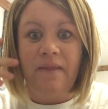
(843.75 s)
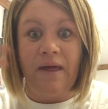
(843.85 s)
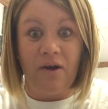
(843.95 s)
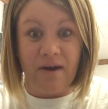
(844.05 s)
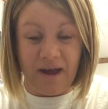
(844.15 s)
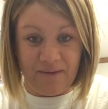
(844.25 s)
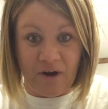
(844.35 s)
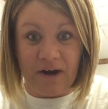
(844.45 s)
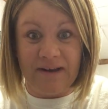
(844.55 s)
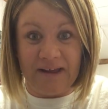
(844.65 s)
They are kind of
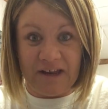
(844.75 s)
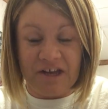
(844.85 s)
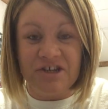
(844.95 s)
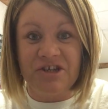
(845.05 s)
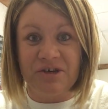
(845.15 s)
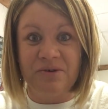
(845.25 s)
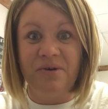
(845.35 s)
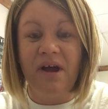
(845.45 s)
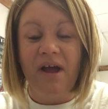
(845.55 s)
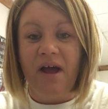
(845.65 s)
hard to get
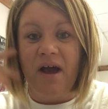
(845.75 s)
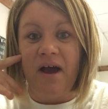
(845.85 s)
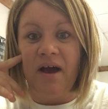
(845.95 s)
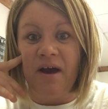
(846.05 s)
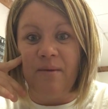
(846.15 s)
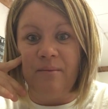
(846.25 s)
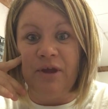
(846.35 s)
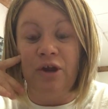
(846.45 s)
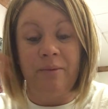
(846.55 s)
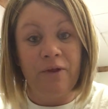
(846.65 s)
into,
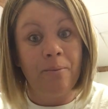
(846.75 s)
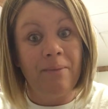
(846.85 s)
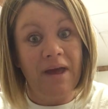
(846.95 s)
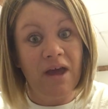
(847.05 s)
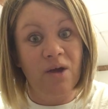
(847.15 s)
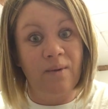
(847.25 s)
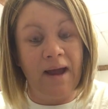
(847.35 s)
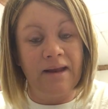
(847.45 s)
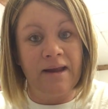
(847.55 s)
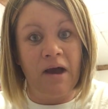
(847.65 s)
but they're big
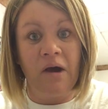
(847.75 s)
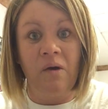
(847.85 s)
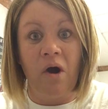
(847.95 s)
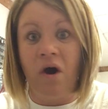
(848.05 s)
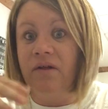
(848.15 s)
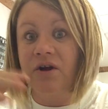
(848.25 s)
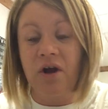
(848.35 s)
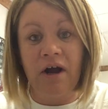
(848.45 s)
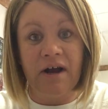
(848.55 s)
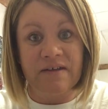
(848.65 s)
right now all
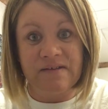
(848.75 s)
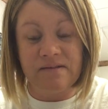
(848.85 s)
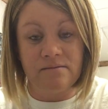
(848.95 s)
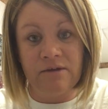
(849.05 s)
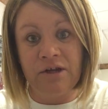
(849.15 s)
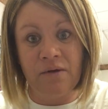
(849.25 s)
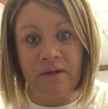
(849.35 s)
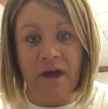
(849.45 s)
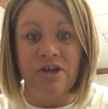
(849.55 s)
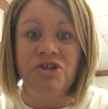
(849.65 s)
across
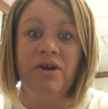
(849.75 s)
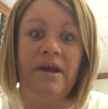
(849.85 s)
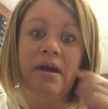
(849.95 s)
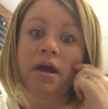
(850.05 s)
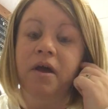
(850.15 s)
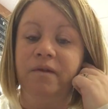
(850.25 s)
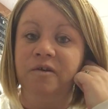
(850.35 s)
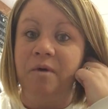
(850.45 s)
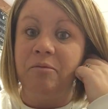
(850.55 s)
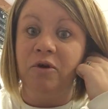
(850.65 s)
the country.
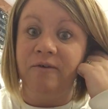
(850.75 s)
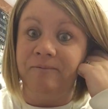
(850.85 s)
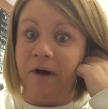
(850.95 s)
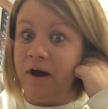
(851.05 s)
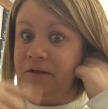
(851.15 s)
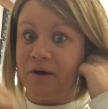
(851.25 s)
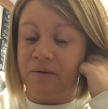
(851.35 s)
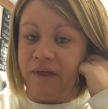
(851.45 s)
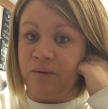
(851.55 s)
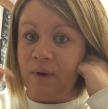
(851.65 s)
There's people who
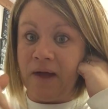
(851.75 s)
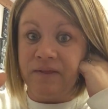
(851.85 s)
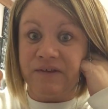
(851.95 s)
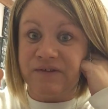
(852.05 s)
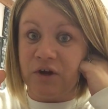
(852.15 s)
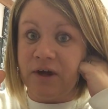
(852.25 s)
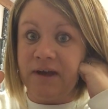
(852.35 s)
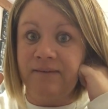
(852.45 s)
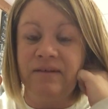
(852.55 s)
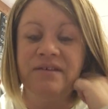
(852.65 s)
follow, they run the
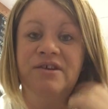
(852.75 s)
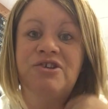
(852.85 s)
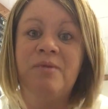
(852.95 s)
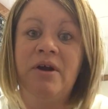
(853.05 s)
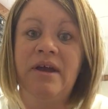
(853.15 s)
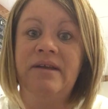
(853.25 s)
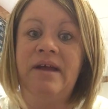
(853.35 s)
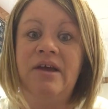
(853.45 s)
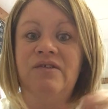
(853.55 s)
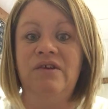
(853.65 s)
circuit of vintage market
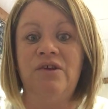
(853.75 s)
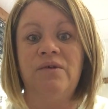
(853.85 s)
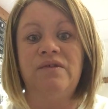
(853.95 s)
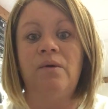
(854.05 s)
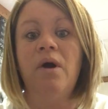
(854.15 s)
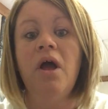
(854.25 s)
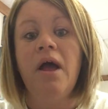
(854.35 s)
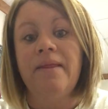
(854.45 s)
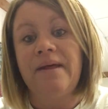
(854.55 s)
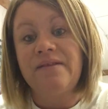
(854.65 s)
days, so
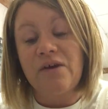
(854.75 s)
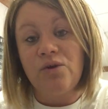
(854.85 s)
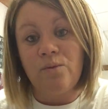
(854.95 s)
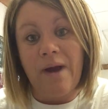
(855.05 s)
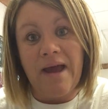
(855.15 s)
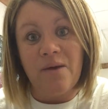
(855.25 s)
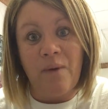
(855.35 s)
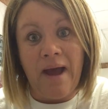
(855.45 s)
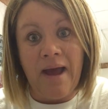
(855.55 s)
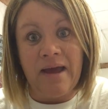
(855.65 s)
that's a great
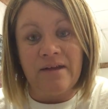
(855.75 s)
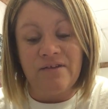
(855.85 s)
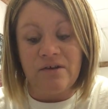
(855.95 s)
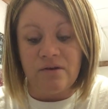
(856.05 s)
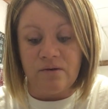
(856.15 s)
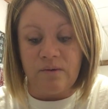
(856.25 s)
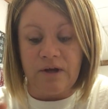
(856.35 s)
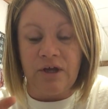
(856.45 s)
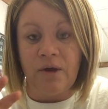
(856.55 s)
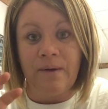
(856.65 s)
way to,
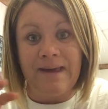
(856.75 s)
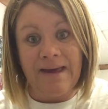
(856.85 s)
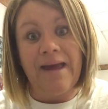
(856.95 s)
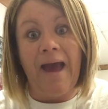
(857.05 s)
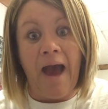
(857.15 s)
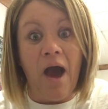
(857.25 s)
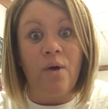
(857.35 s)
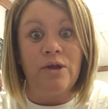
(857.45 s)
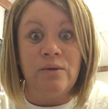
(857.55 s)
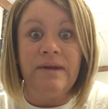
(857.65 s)
get
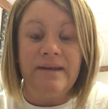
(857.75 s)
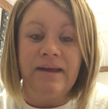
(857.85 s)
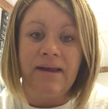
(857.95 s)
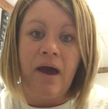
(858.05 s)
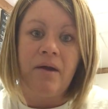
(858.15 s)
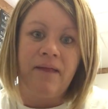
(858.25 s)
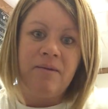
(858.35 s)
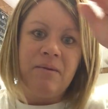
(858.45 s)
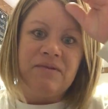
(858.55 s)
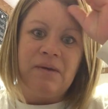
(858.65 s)
out. You need to get out. A lot
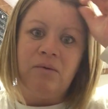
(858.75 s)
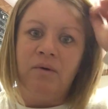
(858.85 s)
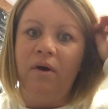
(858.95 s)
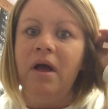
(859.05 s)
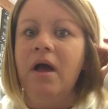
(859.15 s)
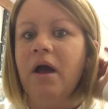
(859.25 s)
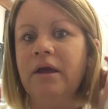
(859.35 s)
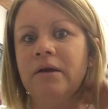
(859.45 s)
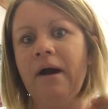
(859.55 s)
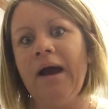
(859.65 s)
of people say, well,
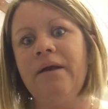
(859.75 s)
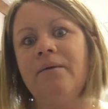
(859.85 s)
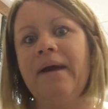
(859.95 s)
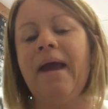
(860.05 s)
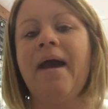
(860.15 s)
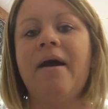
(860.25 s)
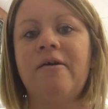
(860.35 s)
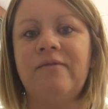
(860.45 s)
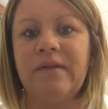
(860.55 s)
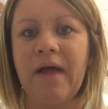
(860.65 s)
I don't
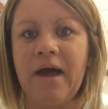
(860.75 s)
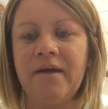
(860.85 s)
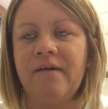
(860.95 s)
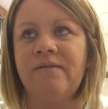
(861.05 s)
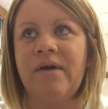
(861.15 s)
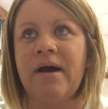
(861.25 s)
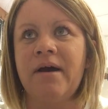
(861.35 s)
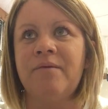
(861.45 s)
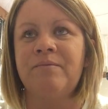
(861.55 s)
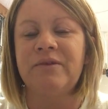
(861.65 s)
have a lot
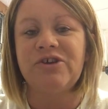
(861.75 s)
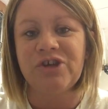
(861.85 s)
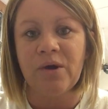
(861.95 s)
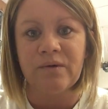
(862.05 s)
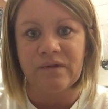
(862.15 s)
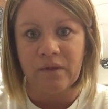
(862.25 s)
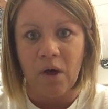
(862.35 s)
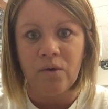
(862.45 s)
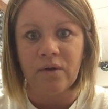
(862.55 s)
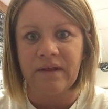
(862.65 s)
of shows
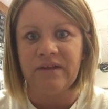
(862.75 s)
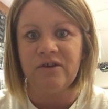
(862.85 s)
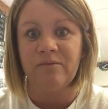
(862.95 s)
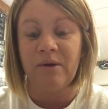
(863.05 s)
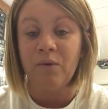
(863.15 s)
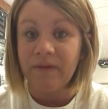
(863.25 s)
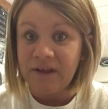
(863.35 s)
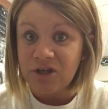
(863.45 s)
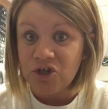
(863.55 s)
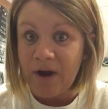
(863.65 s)
locally to me. Well,
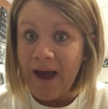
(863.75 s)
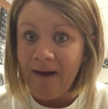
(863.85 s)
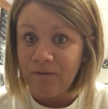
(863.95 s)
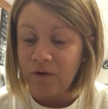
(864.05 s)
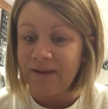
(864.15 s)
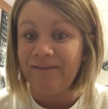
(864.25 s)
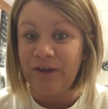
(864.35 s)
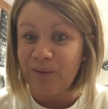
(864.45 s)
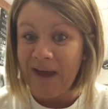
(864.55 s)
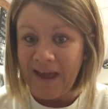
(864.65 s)
then travel if
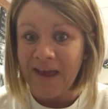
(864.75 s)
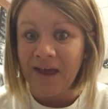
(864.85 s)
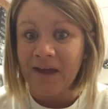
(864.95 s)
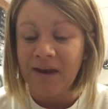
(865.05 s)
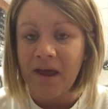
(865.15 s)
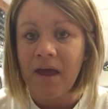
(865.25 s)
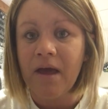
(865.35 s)
you can.